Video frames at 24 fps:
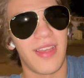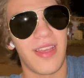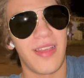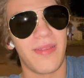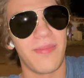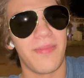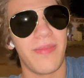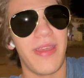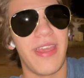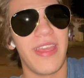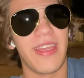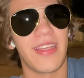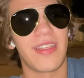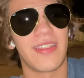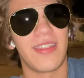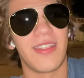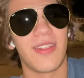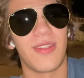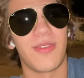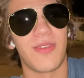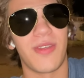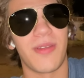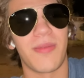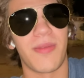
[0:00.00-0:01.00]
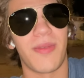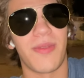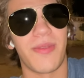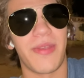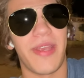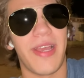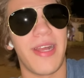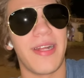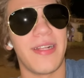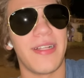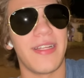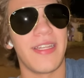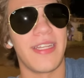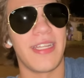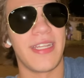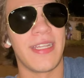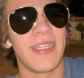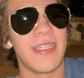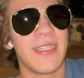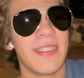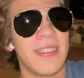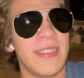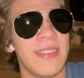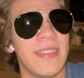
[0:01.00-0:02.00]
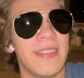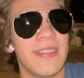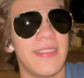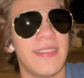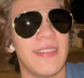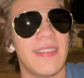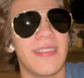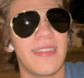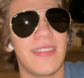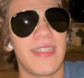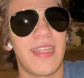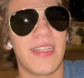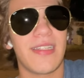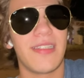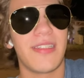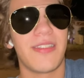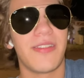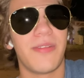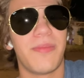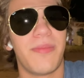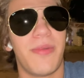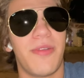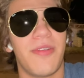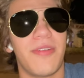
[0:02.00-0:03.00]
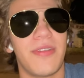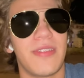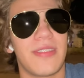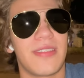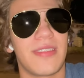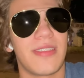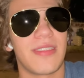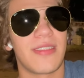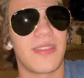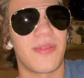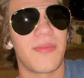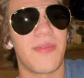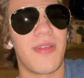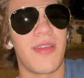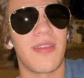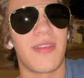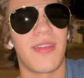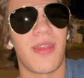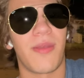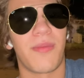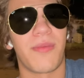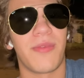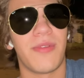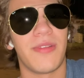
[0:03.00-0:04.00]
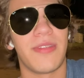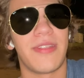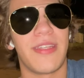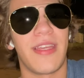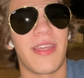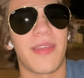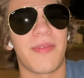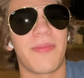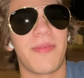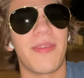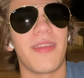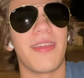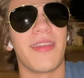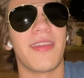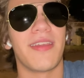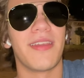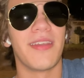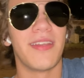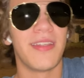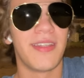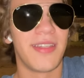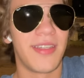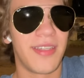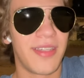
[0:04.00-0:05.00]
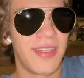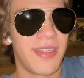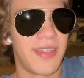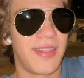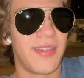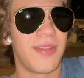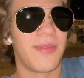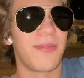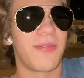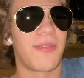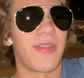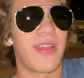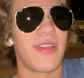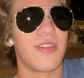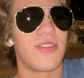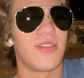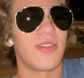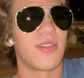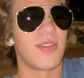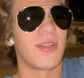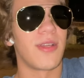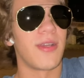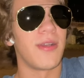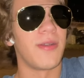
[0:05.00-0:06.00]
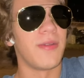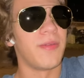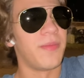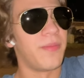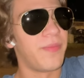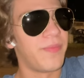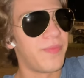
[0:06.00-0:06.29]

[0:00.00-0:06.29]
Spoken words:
make the dream a reality. That little voice is the one that will take me where I should go.